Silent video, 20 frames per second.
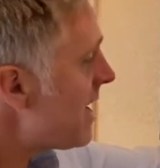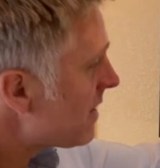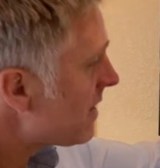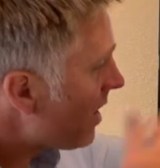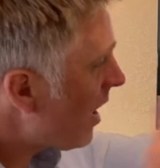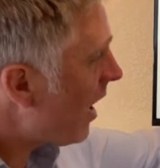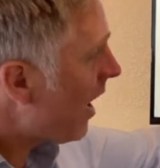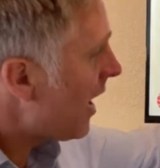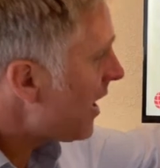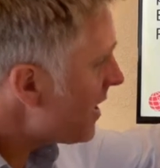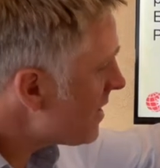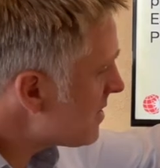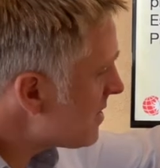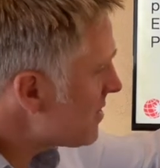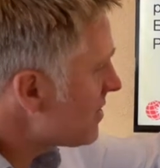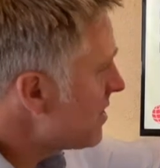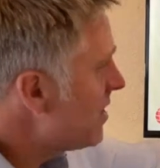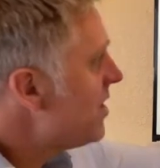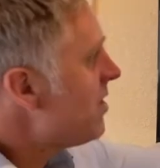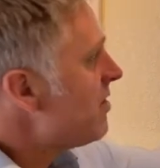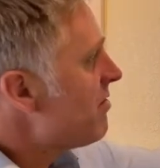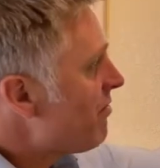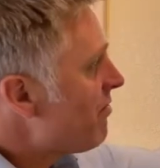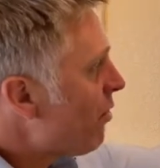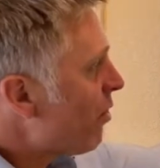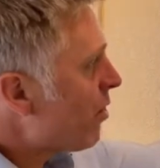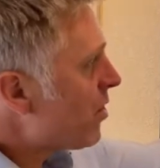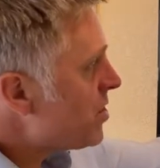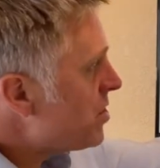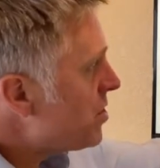cause
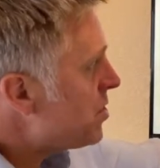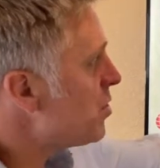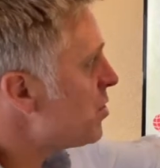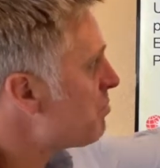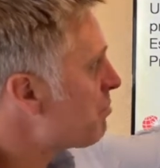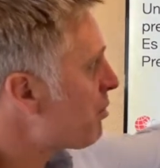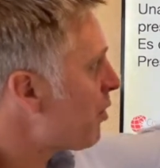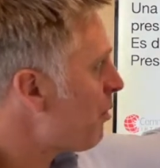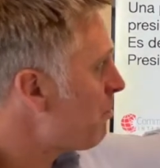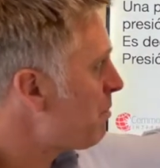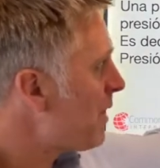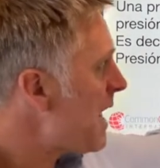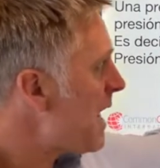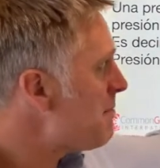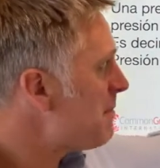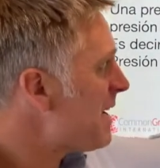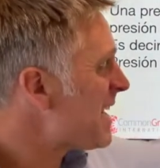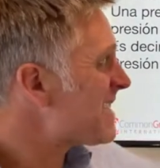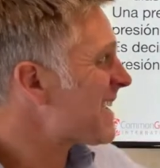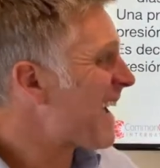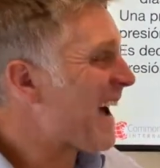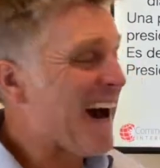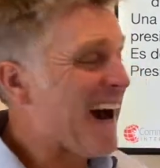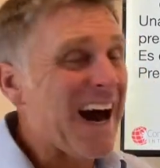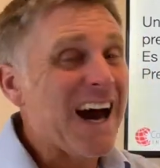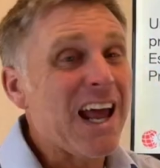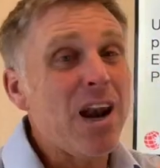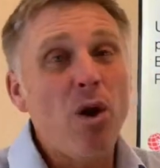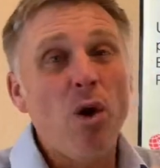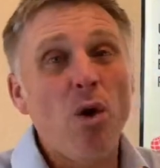for you problemas
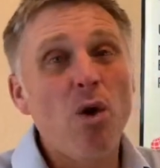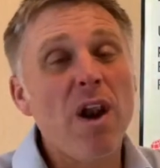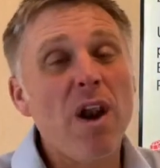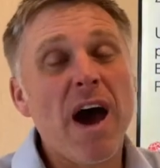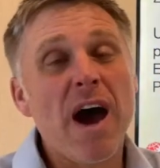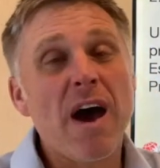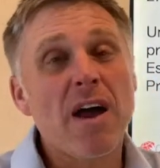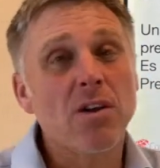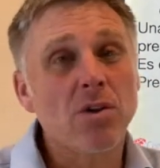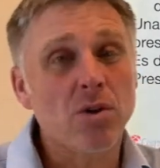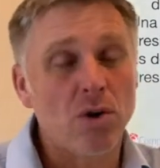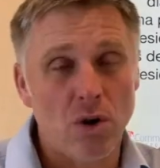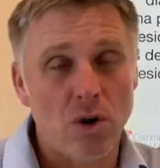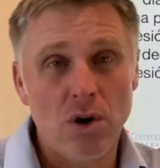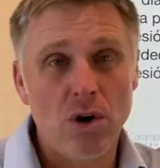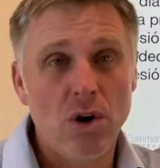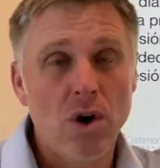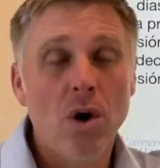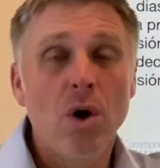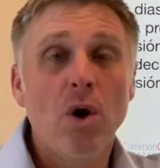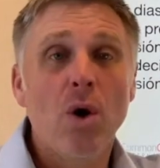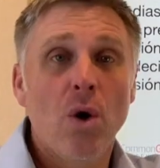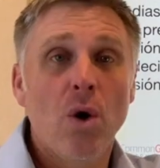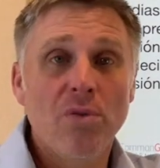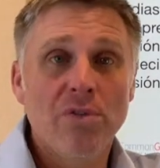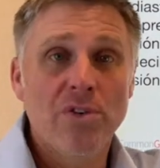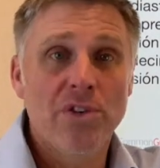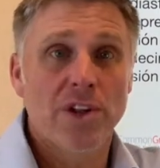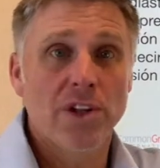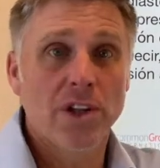a lo largo,
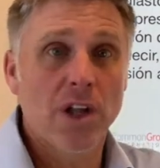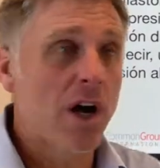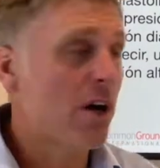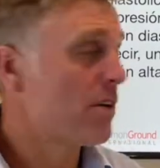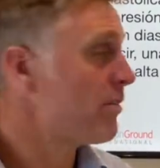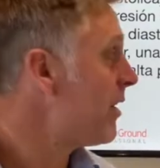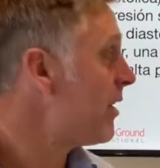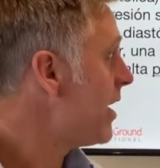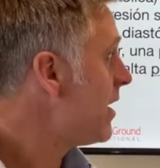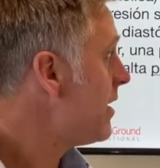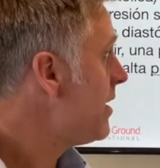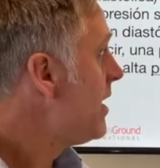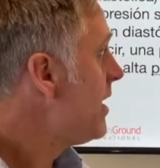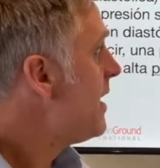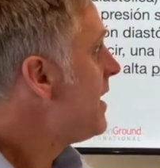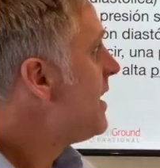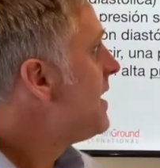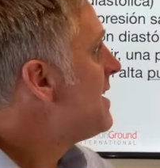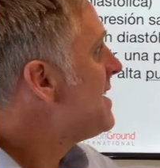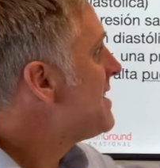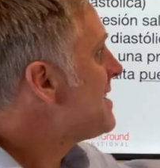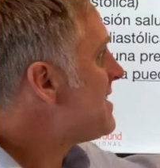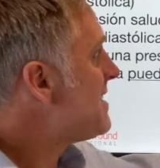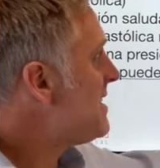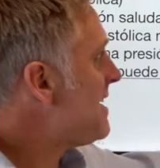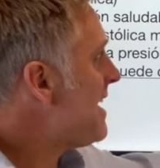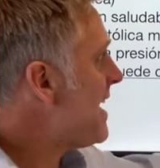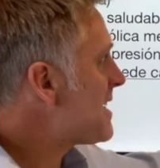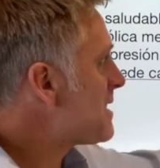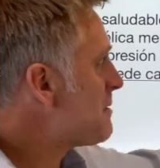over the long run,
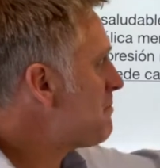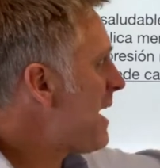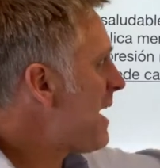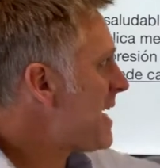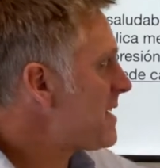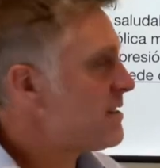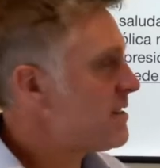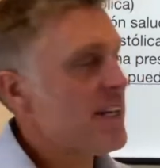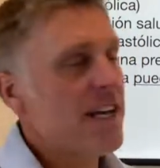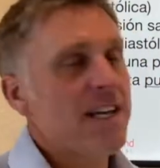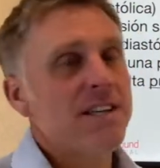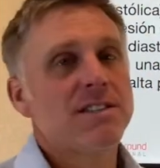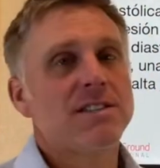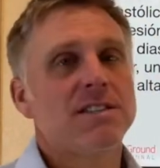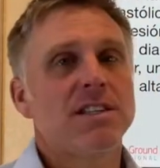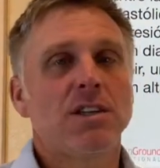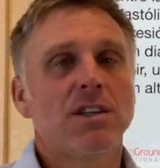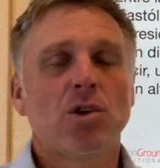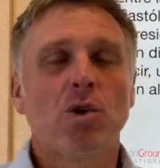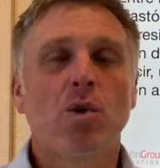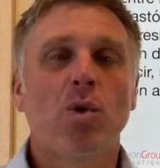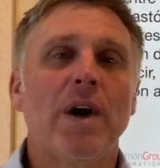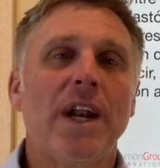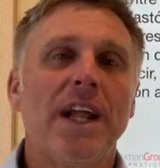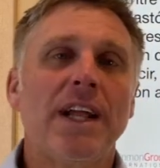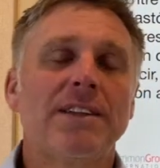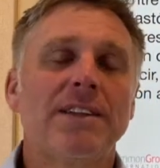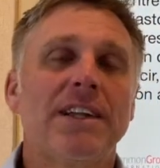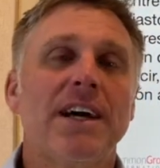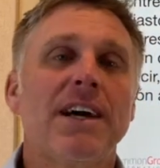si es más de
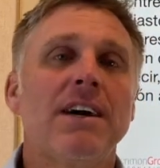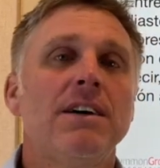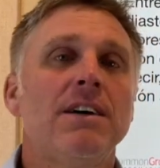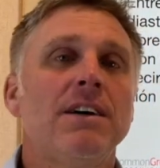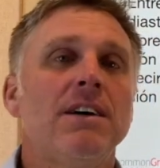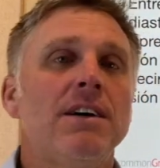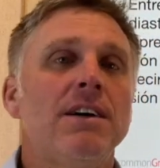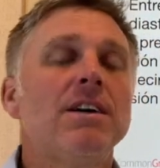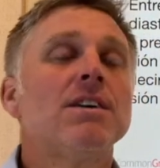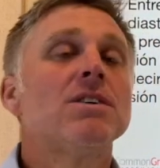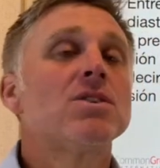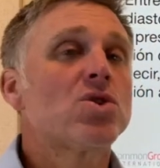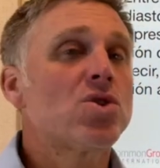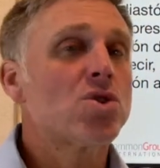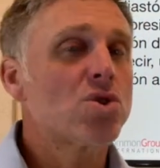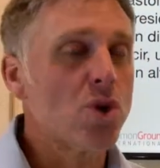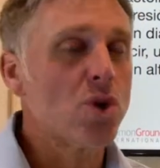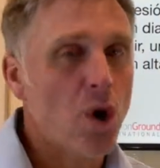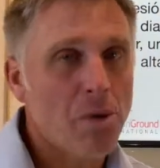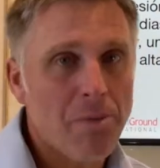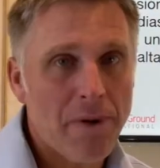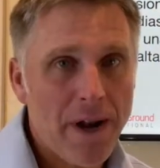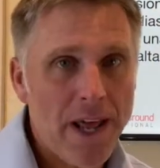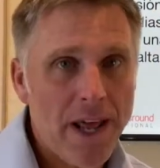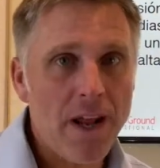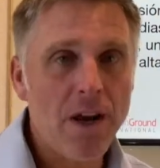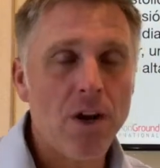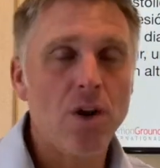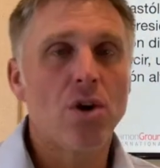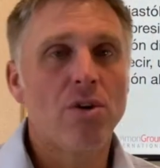140
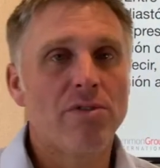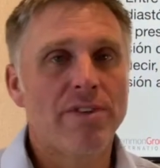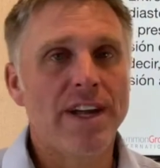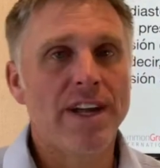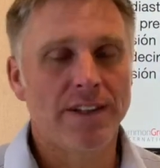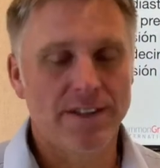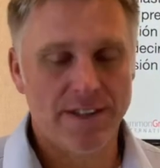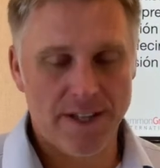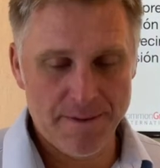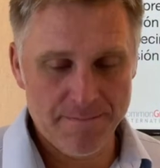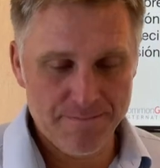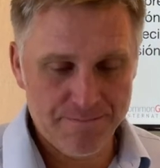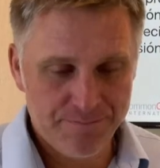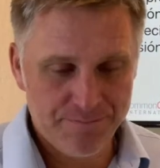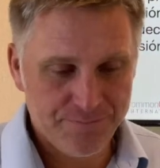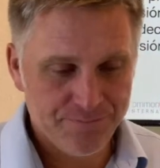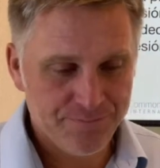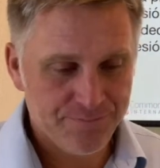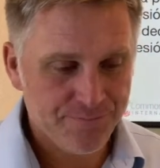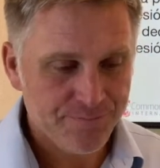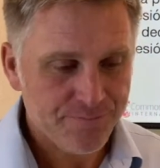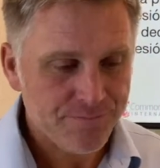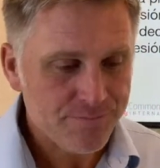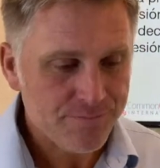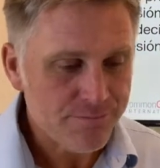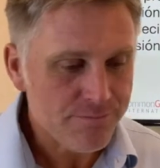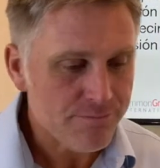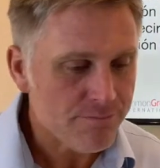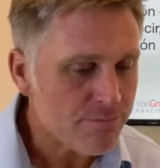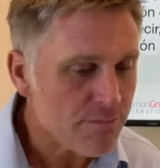sobre 90.
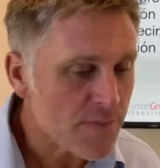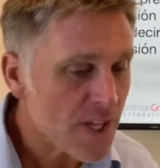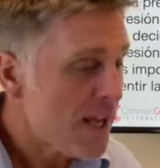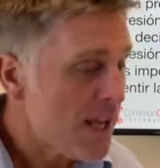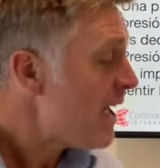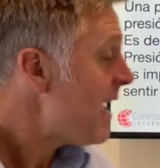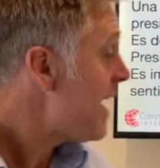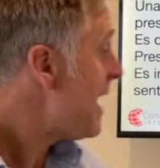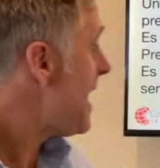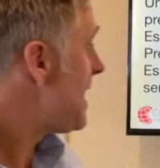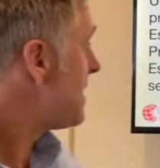Es